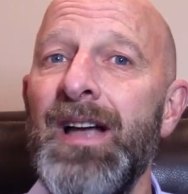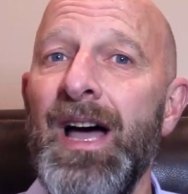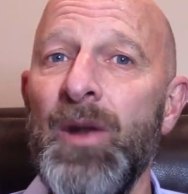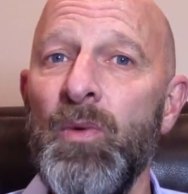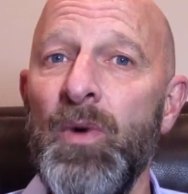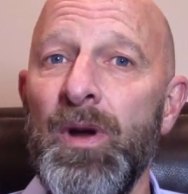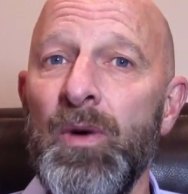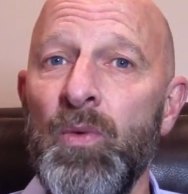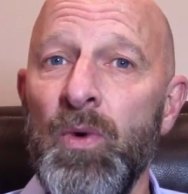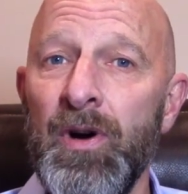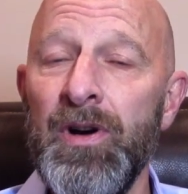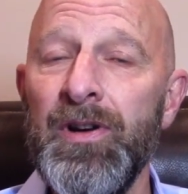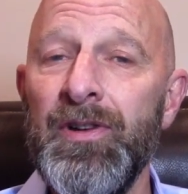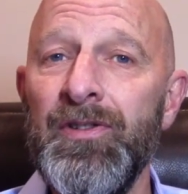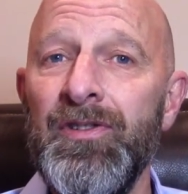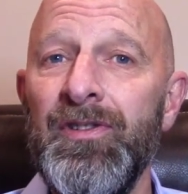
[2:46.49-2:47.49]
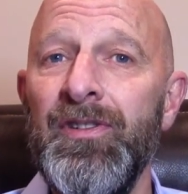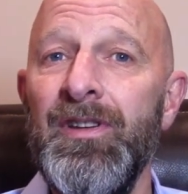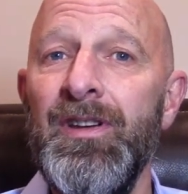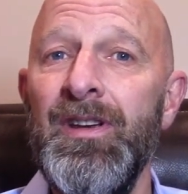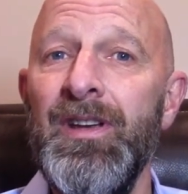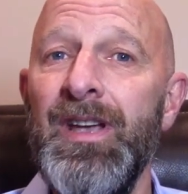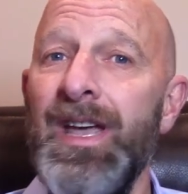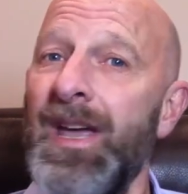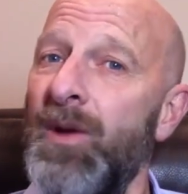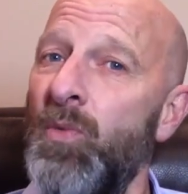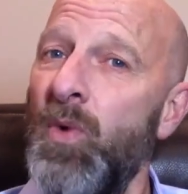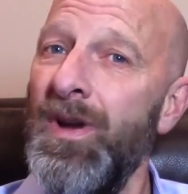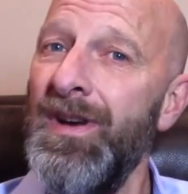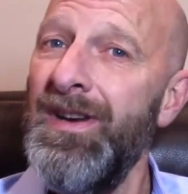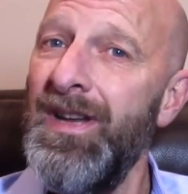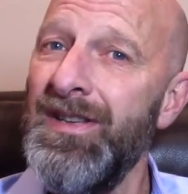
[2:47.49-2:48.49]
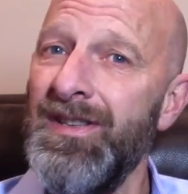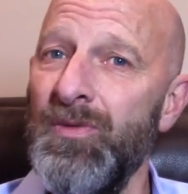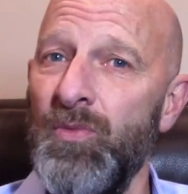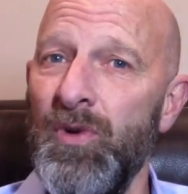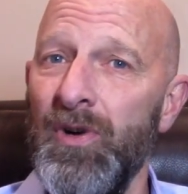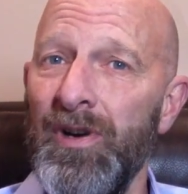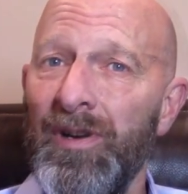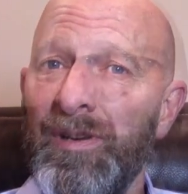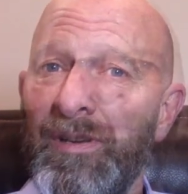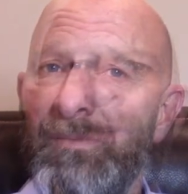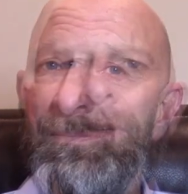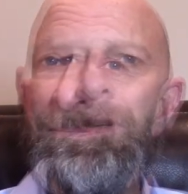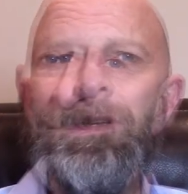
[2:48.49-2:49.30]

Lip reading: on what works and what doesn't work.